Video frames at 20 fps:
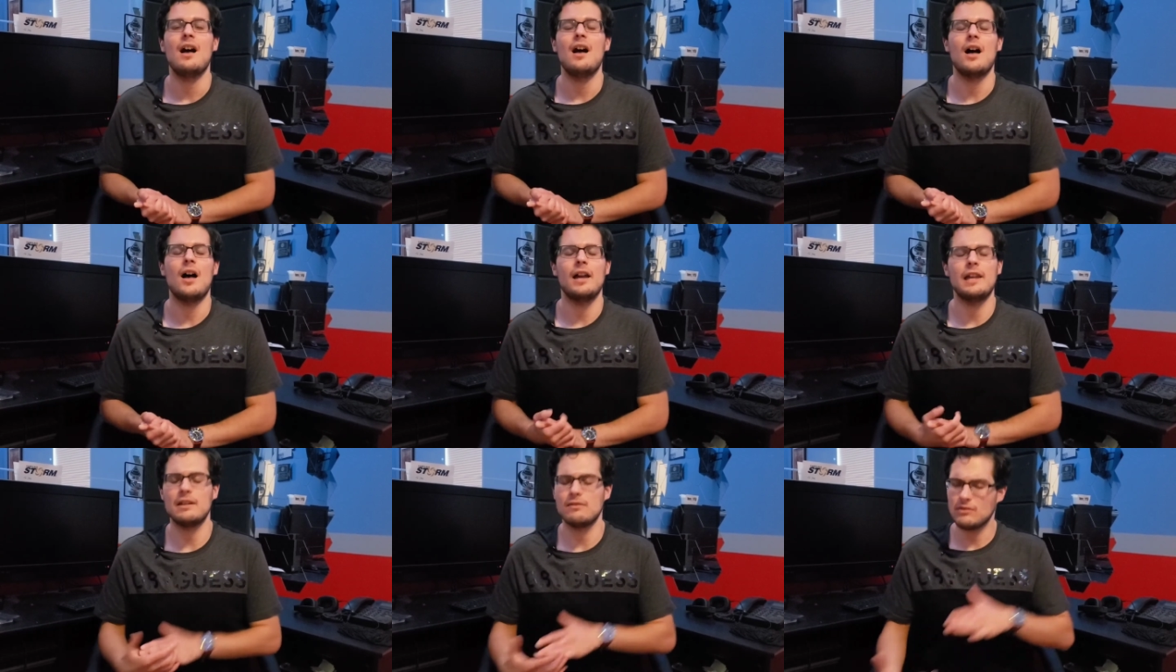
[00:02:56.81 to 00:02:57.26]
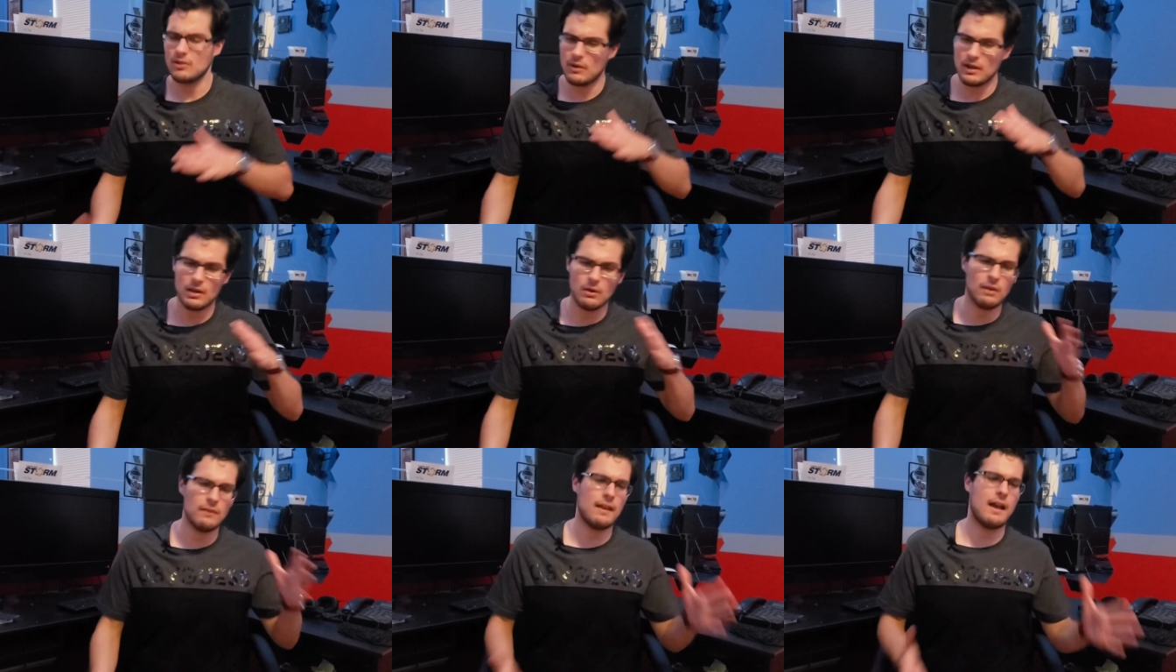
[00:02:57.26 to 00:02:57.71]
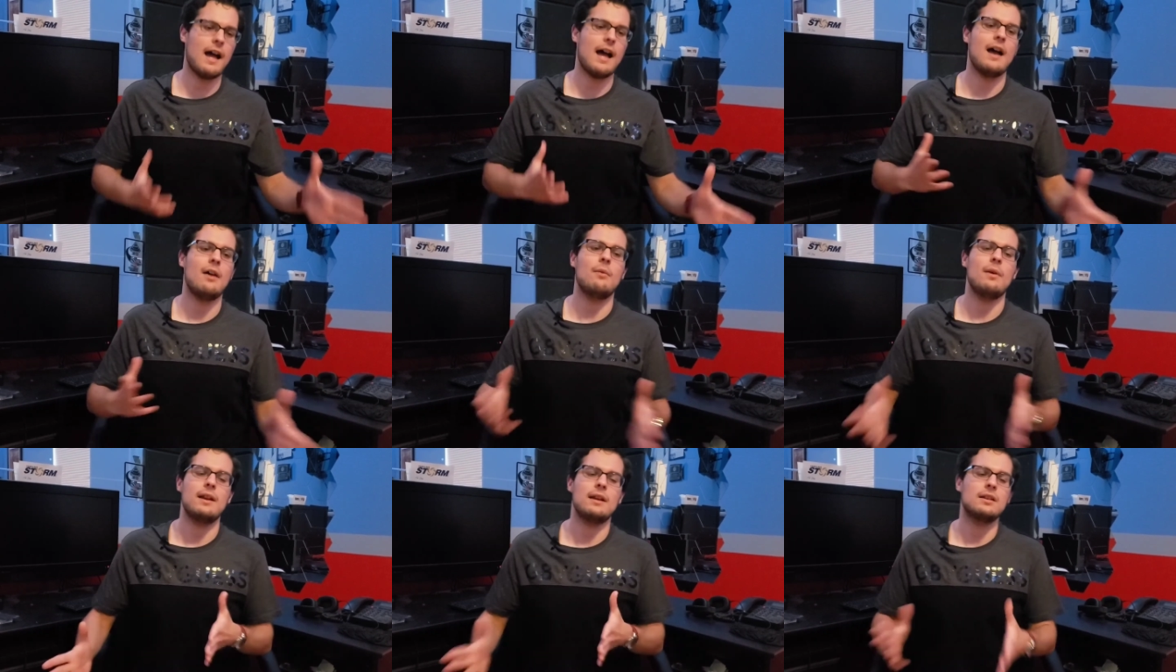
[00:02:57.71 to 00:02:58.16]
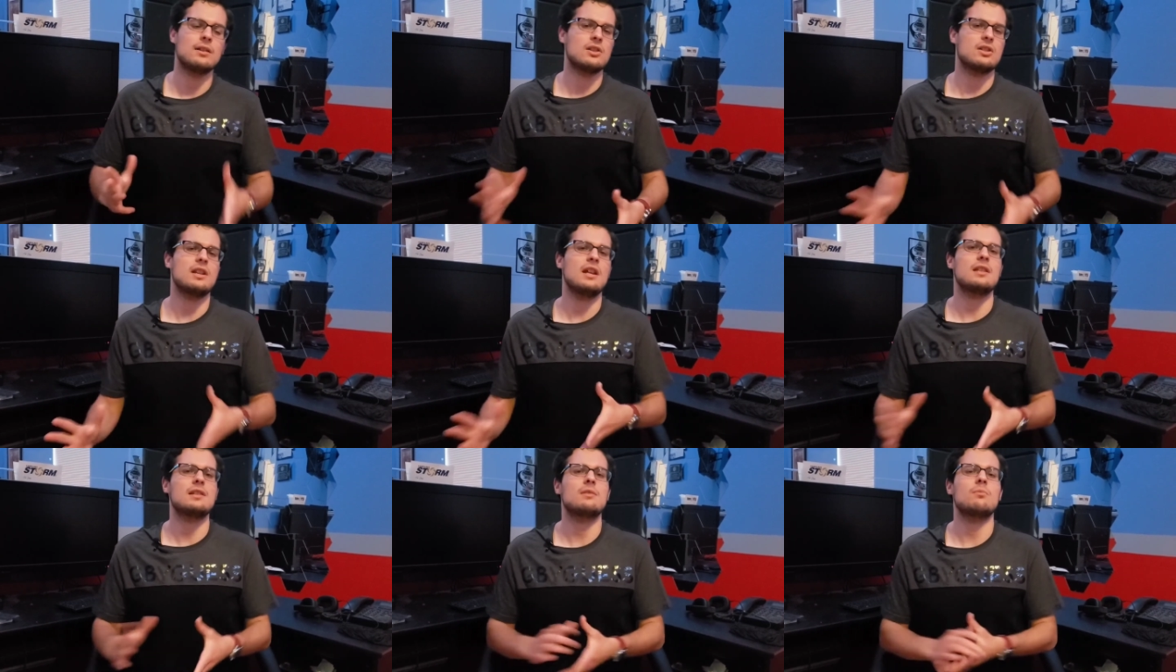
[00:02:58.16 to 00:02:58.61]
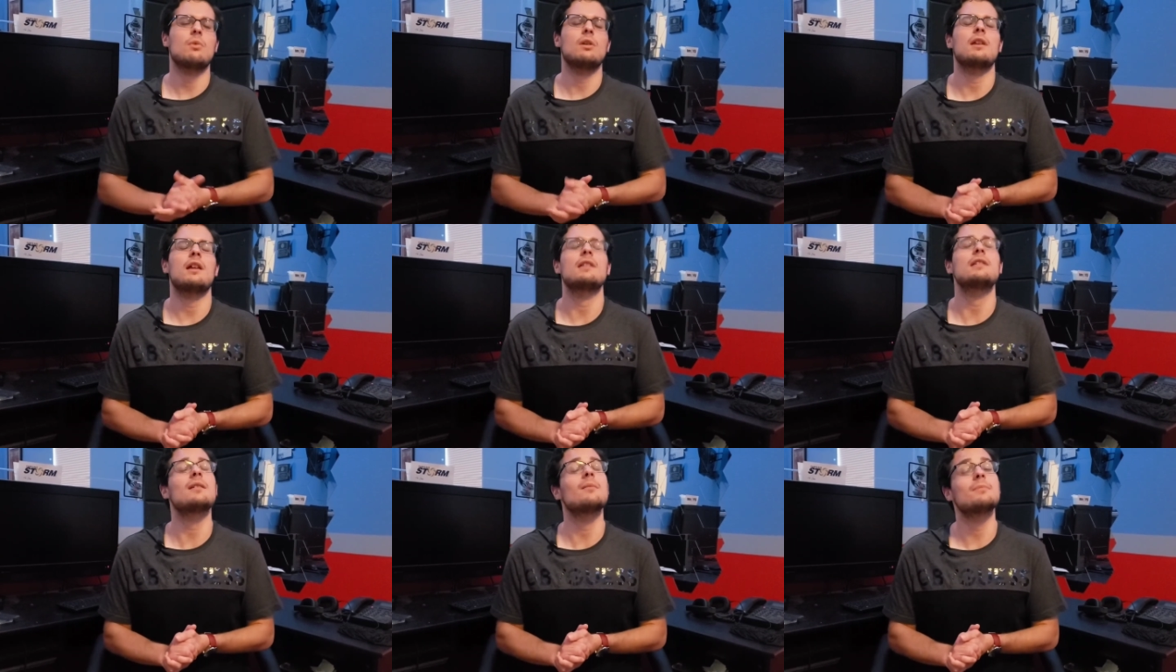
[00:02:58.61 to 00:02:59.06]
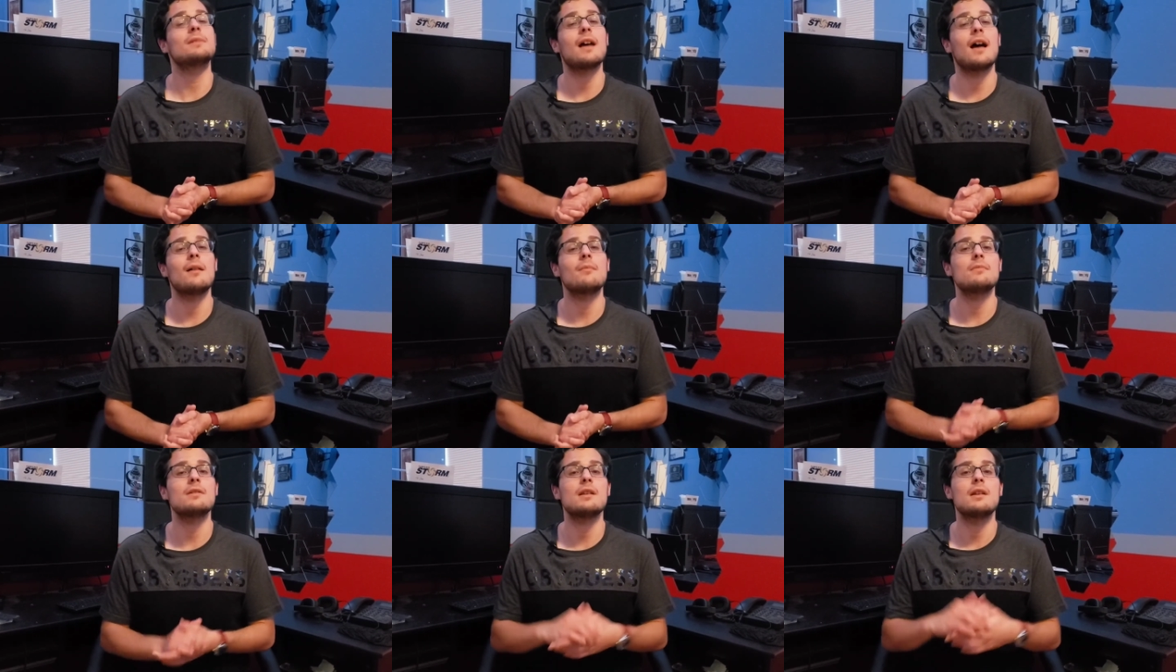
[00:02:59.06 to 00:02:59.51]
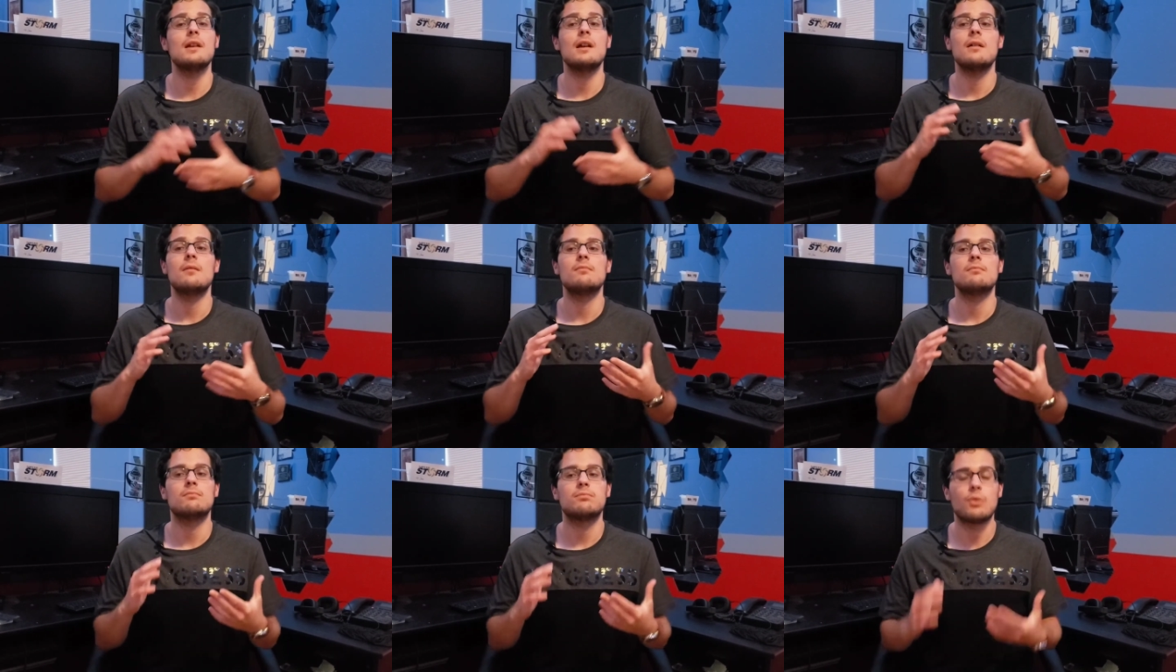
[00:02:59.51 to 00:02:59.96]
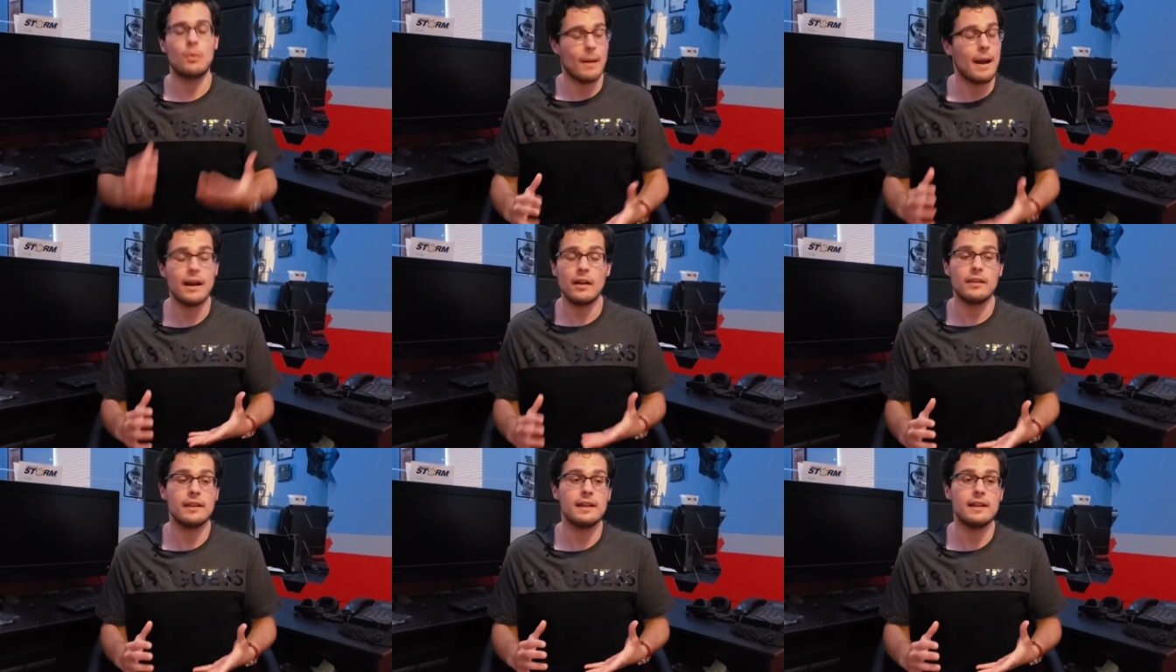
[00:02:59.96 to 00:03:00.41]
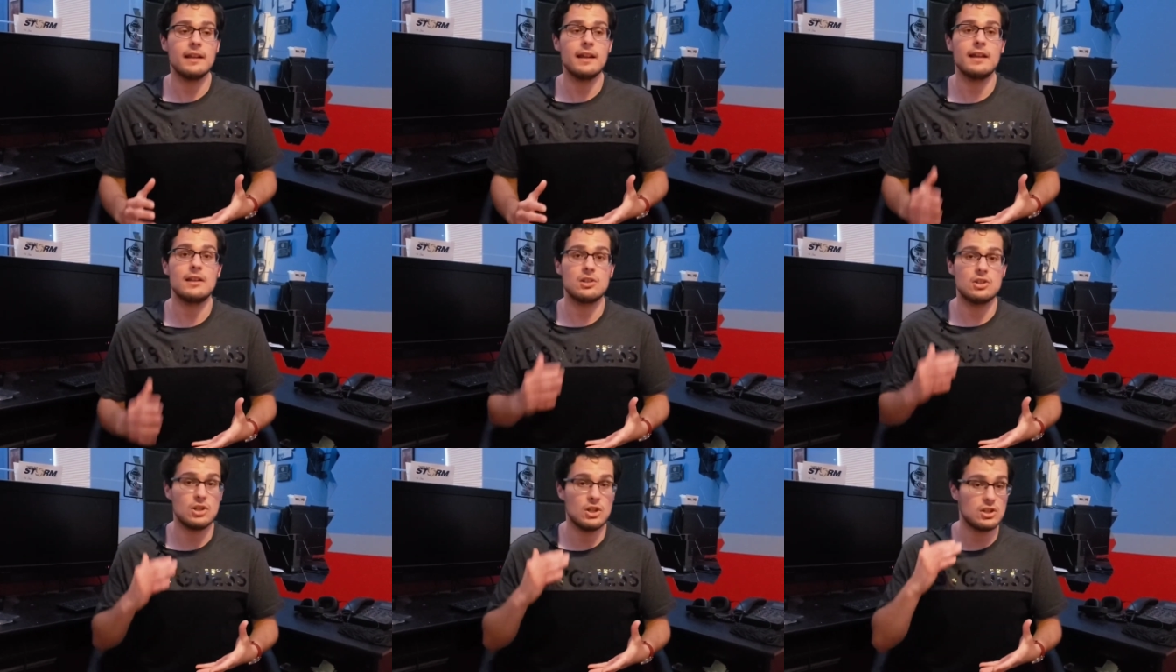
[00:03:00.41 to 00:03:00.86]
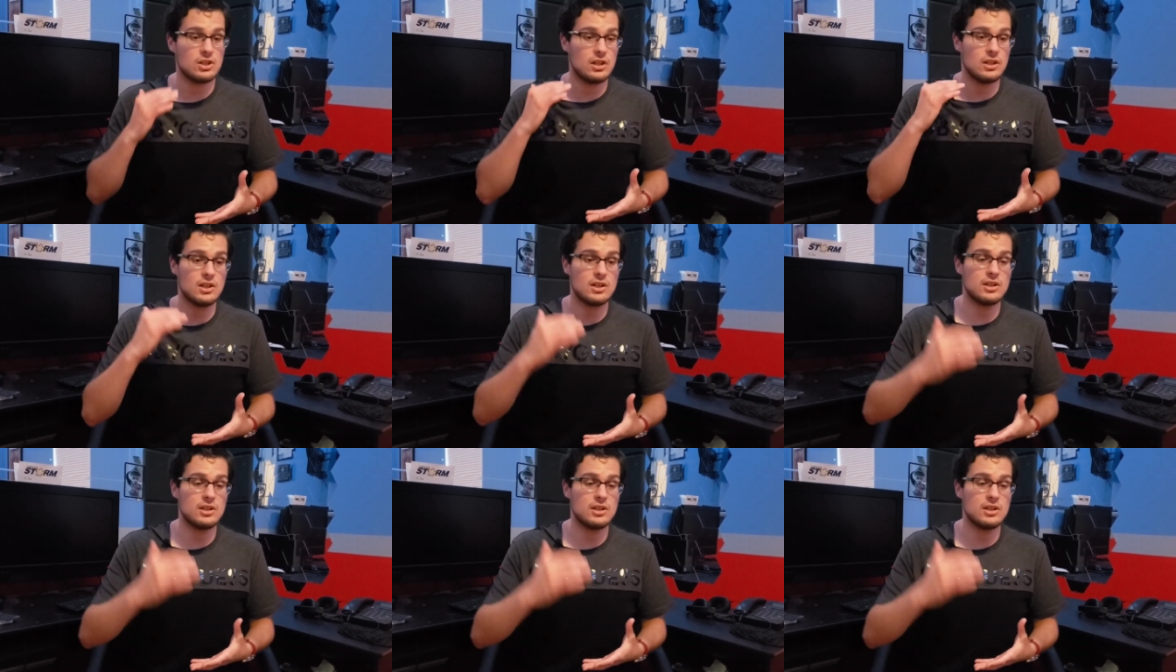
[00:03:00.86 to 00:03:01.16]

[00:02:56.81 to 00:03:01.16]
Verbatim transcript: uh, even though I go on the highway and interstates and whatnot sometimes. Primarily, it's just in the